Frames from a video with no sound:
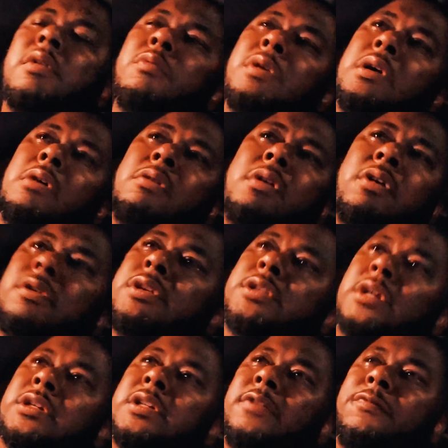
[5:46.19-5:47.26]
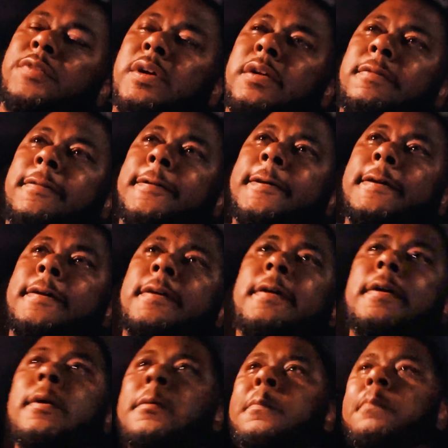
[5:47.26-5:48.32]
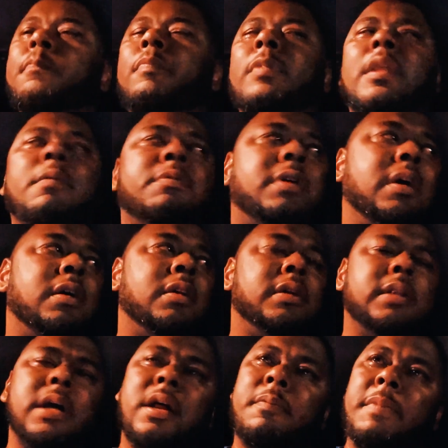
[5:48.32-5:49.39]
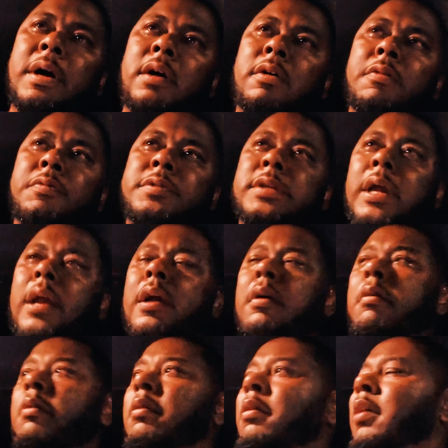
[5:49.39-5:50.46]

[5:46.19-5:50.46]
We're going to go to church at first. I'm currently not in my hometown.